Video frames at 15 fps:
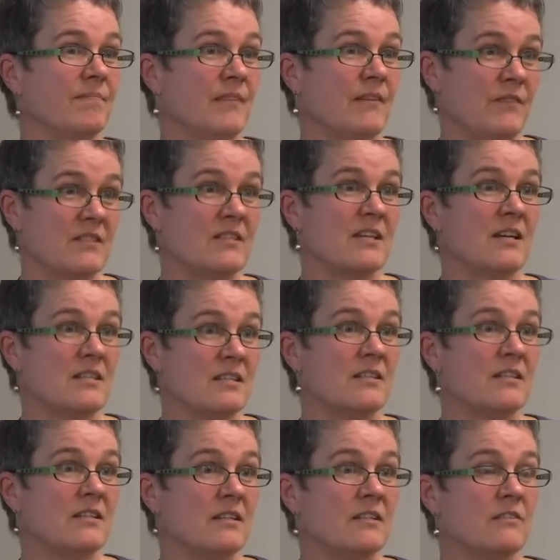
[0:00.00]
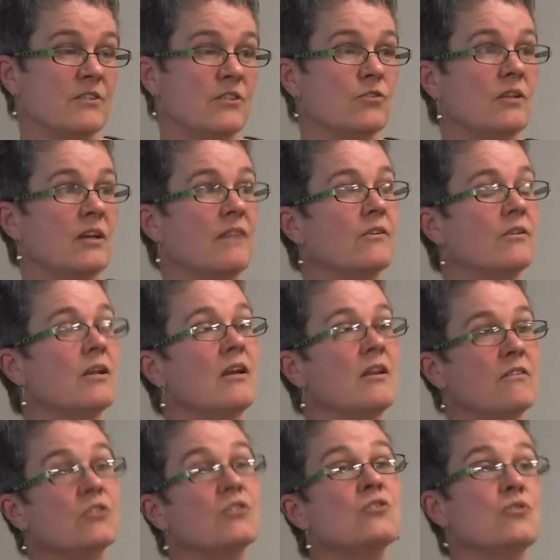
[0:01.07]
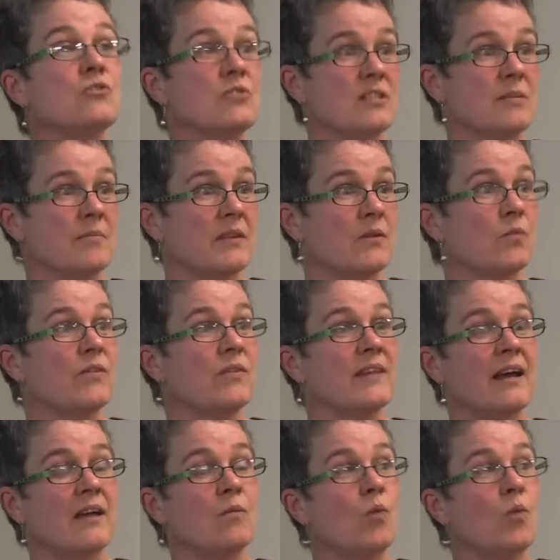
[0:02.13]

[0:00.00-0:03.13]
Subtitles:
If it stays at an individual level, you've got to do something with that.